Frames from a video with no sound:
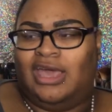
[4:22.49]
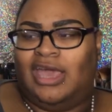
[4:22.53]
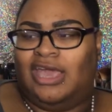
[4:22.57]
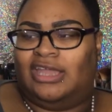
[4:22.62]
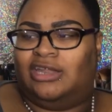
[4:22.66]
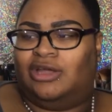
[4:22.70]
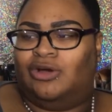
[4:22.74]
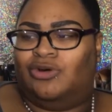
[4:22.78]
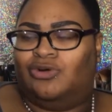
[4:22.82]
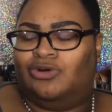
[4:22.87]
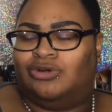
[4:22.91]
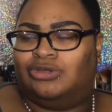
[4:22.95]

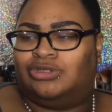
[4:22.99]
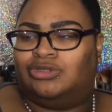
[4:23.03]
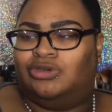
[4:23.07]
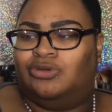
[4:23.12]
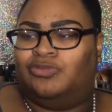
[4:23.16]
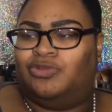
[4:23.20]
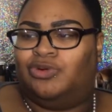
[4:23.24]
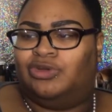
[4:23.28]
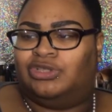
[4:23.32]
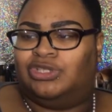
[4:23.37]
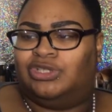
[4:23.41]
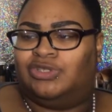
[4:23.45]
And I also
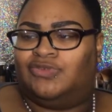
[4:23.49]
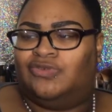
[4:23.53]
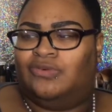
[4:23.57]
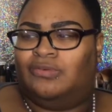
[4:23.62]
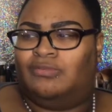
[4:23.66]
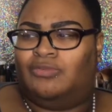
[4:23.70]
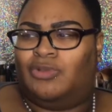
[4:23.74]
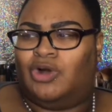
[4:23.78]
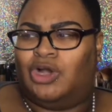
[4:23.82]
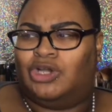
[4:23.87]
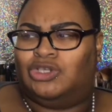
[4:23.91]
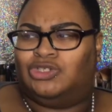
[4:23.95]
bought this
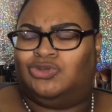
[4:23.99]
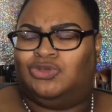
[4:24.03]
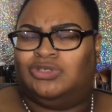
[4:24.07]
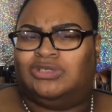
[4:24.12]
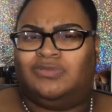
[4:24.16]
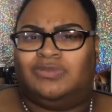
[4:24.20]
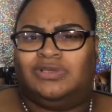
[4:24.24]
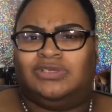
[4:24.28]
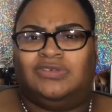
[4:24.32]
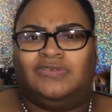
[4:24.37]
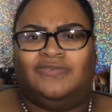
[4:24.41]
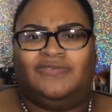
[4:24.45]
from Marshalls.
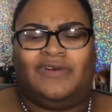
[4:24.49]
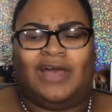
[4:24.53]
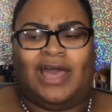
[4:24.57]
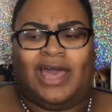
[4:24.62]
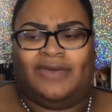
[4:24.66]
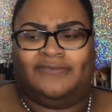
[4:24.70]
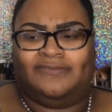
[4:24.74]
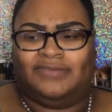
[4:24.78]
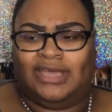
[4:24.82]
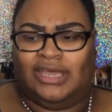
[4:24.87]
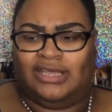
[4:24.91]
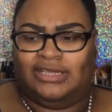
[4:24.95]
It was
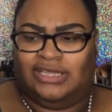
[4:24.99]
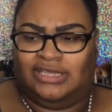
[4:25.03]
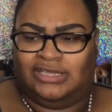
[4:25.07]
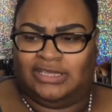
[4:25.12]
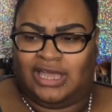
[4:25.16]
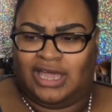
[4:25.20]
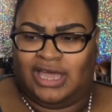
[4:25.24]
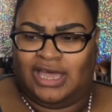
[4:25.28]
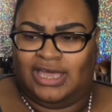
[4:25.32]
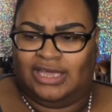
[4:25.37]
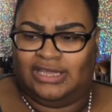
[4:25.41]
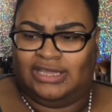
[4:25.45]

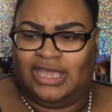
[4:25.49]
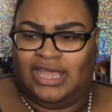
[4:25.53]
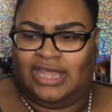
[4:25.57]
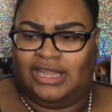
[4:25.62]
$5.99.